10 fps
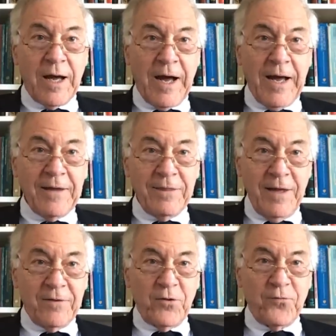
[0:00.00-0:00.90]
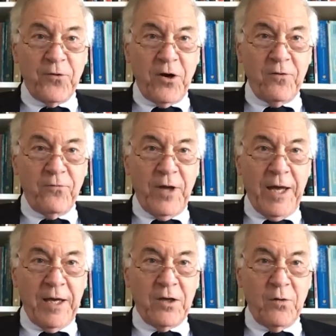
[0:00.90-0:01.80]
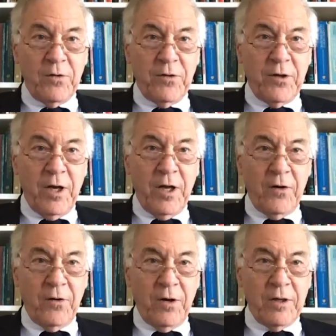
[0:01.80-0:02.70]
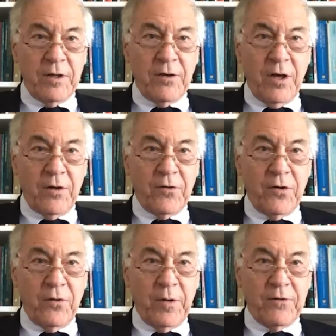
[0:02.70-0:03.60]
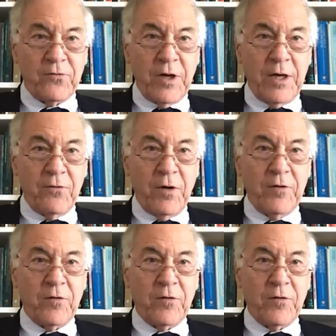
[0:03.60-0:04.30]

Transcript: I think the fair value of the dollar-euro exchange rate,